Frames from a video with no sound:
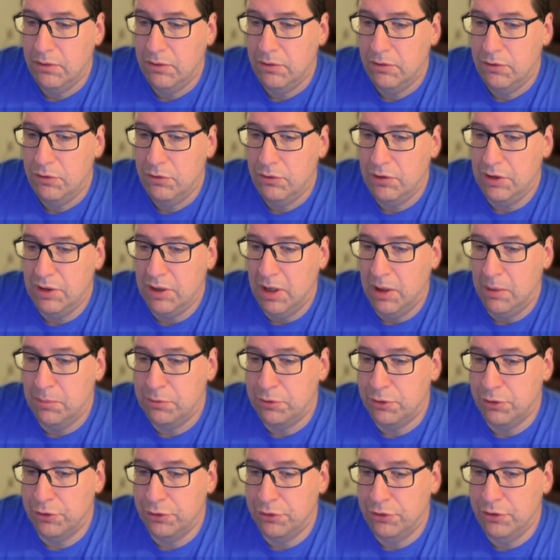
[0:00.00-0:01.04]

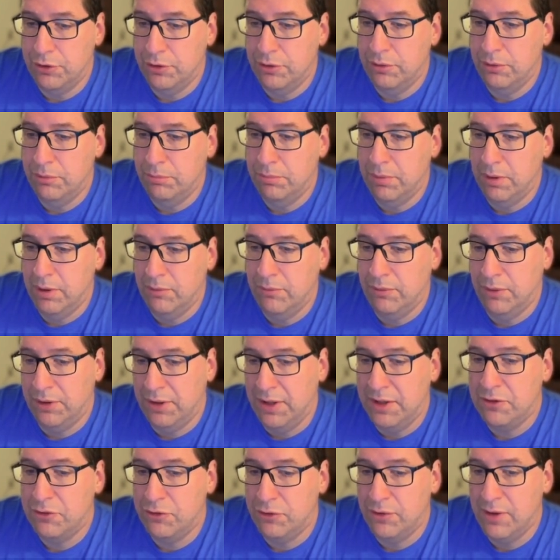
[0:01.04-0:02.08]
seqOptional 2, well,
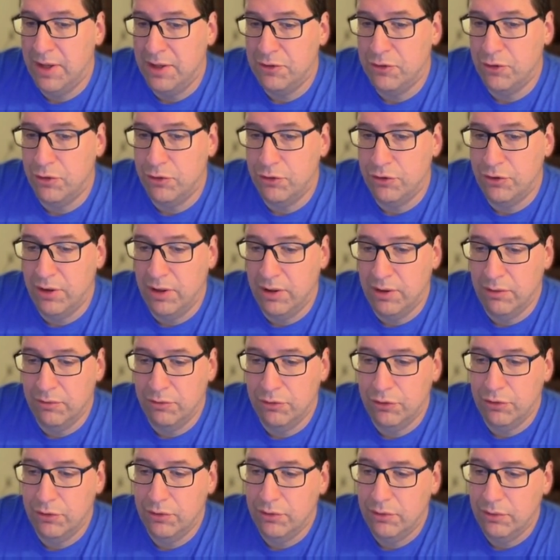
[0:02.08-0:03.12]
that's
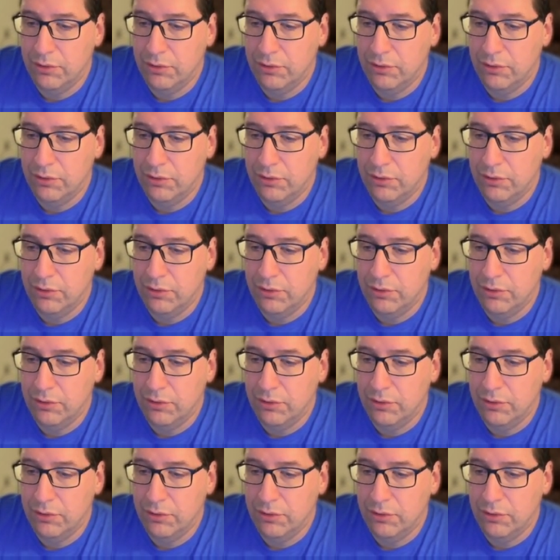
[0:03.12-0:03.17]
ourselves.